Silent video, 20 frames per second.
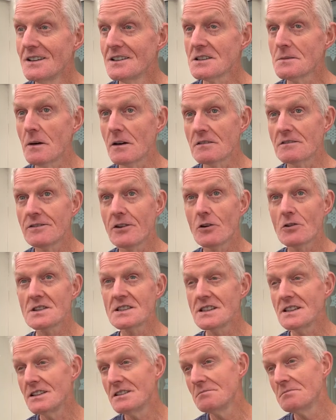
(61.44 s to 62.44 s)
It's about
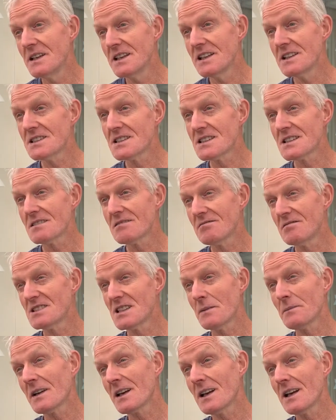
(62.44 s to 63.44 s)
40 minutes,
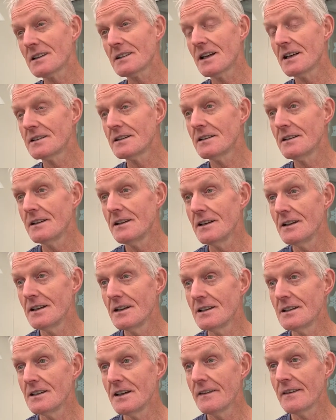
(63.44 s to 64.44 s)
something like that,
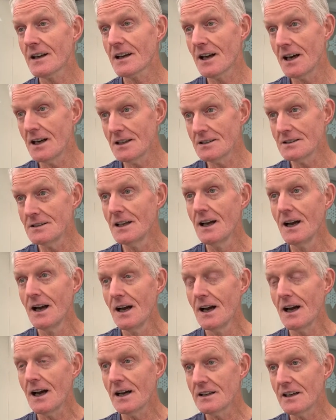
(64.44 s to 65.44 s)
in the car,
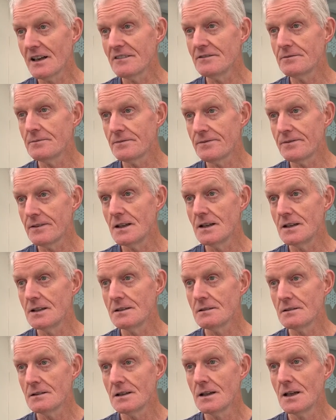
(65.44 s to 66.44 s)
and I've
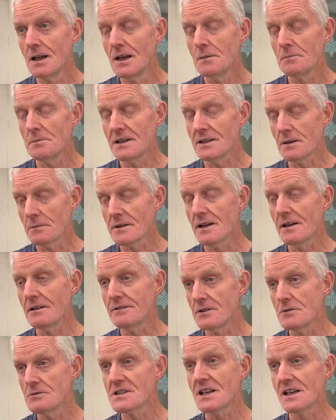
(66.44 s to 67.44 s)
been up there a
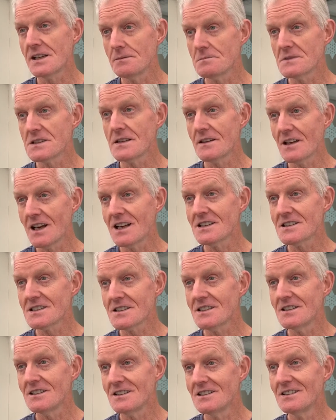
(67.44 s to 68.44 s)
few times in the
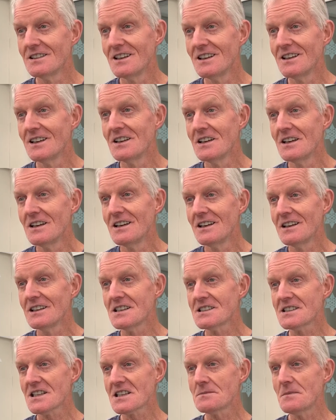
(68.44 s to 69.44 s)
last
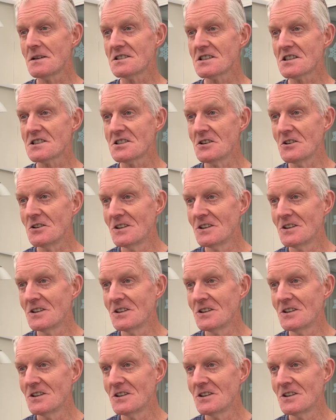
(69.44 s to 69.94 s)
6 months or so.